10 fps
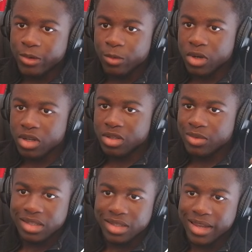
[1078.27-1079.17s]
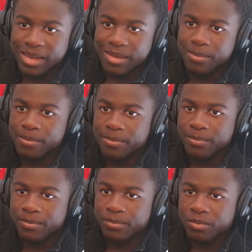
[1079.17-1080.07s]
works with the same
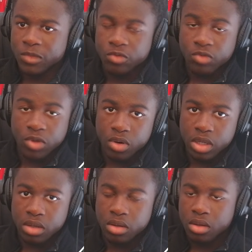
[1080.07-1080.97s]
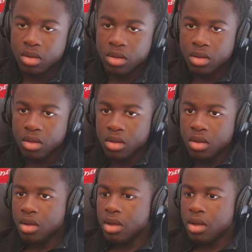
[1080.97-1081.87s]
recording.
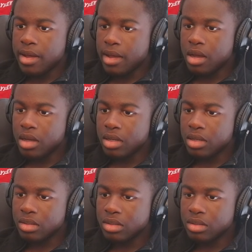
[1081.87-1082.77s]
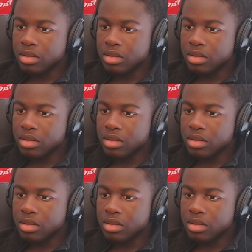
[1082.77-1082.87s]
And